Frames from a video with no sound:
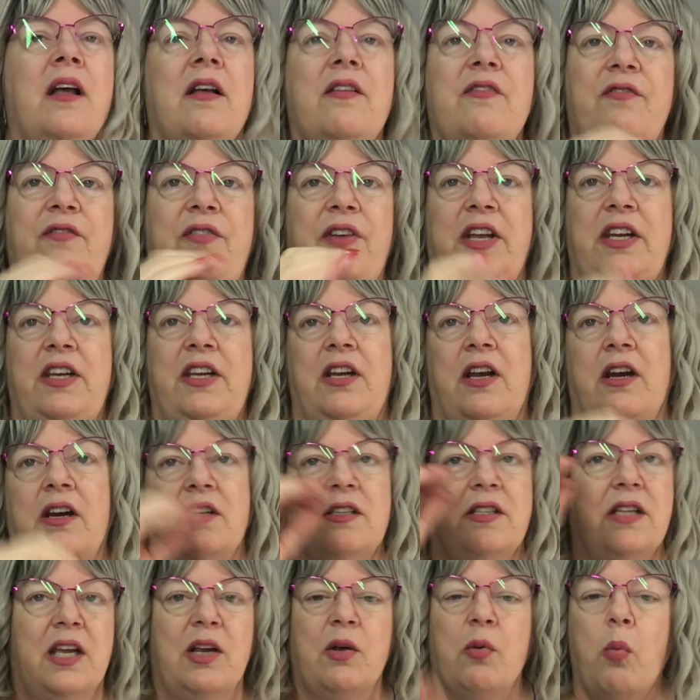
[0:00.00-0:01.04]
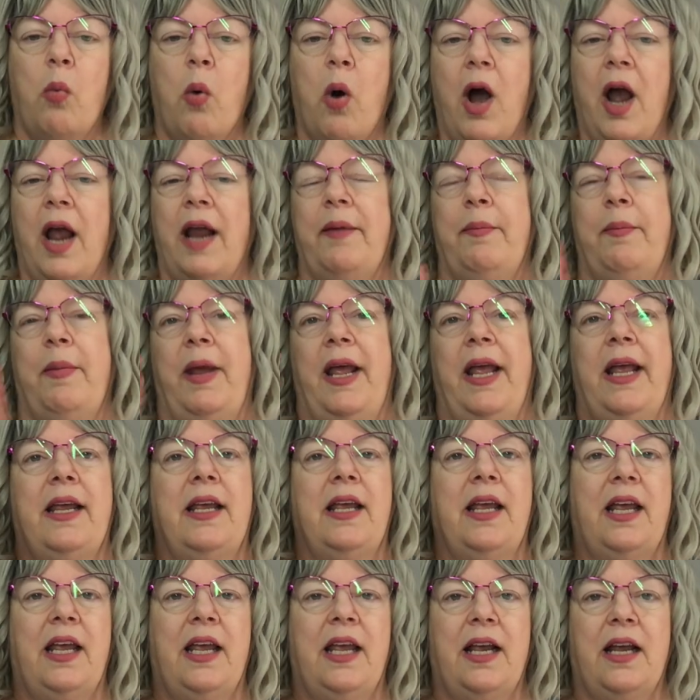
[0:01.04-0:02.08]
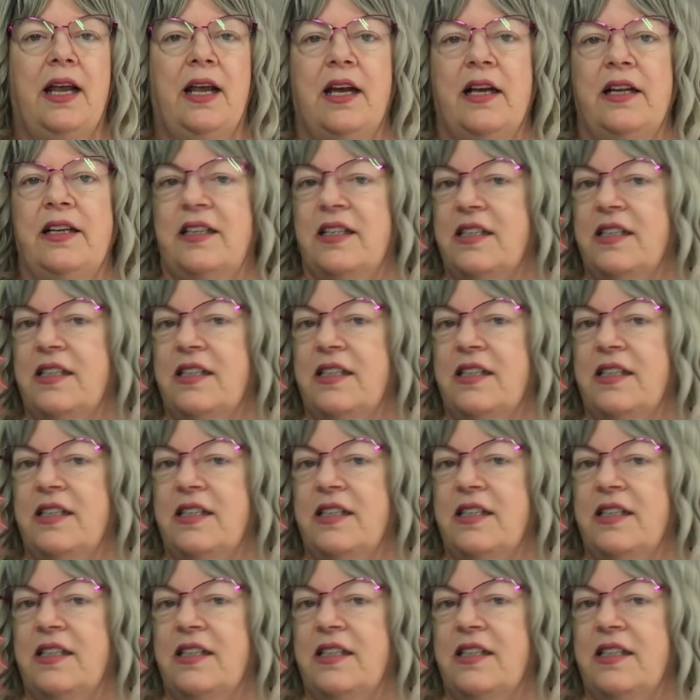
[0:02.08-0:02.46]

vineyards, like winemaking,